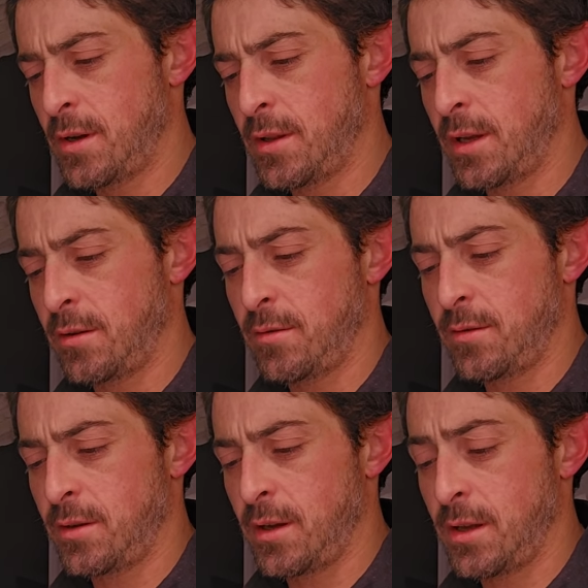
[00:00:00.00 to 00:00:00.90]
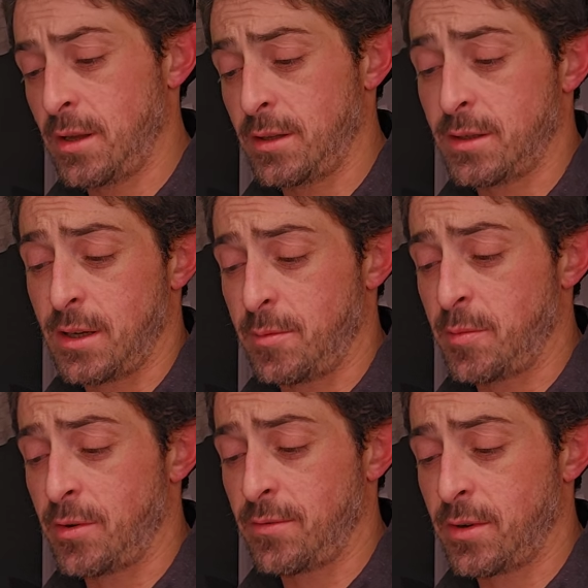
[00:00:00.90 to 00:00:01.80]
I think it's gotta be
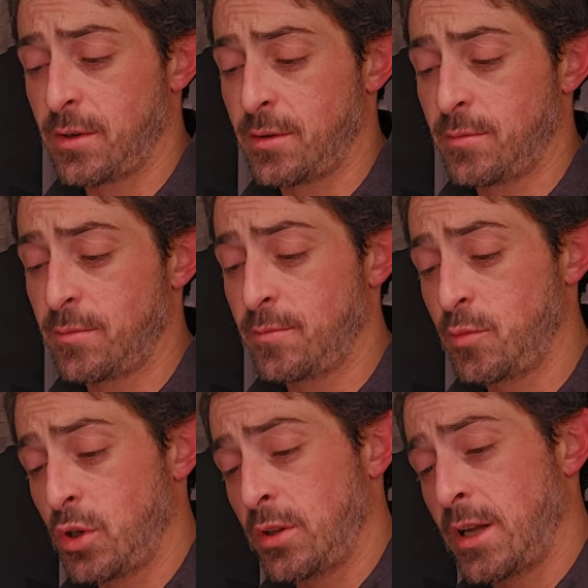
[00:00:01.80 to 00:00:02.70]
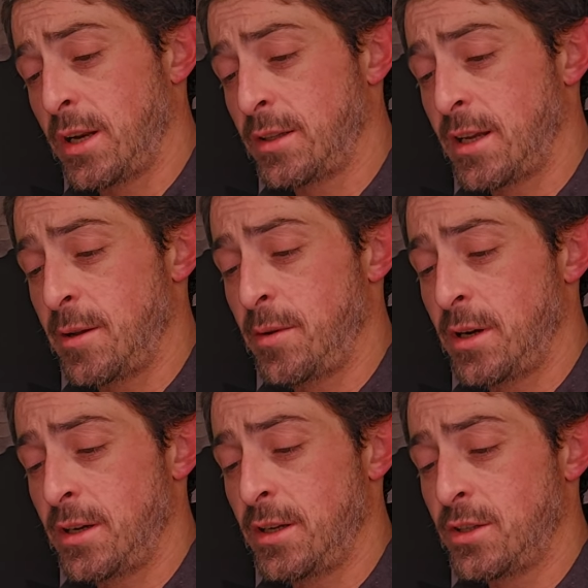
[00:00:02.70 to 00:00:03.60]
perfect. Put a lot of time in
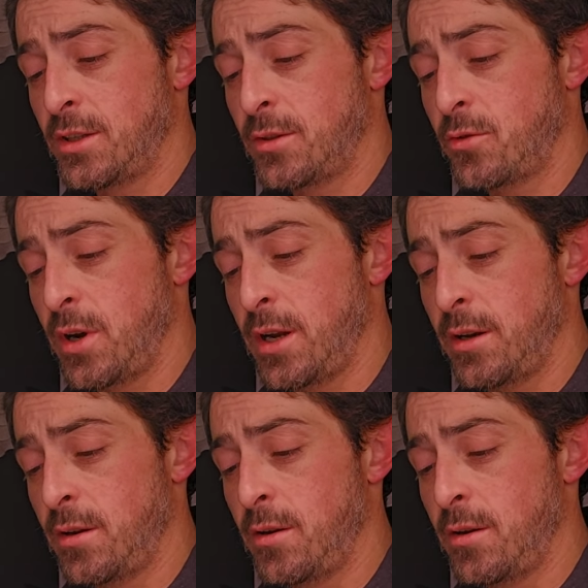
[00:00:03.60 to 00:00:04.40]
on each grit.